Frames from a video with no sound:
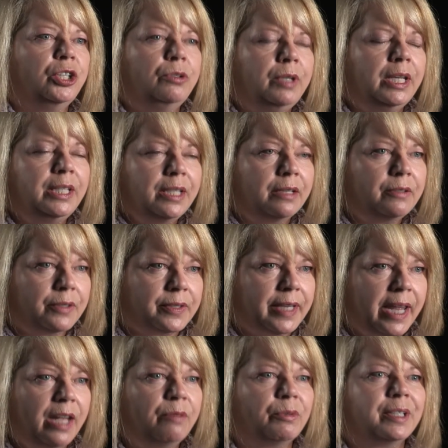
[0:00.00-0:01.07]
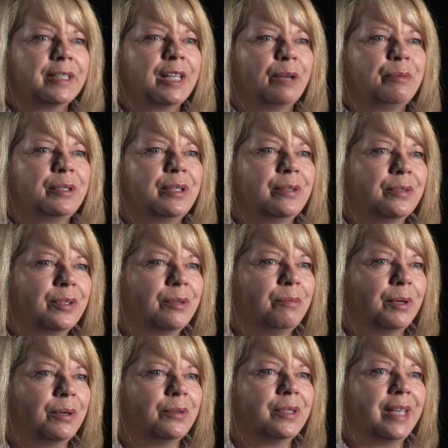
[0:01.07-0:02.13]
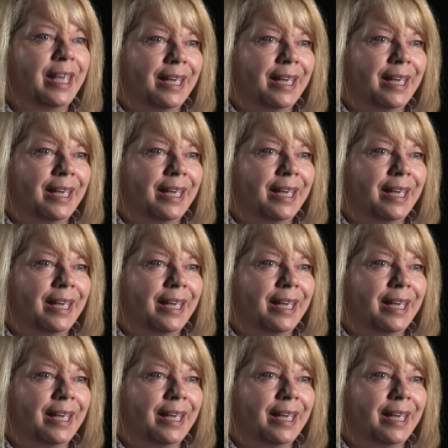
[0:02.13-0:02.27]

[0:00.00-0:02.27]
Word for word: You need to understand what substance abuse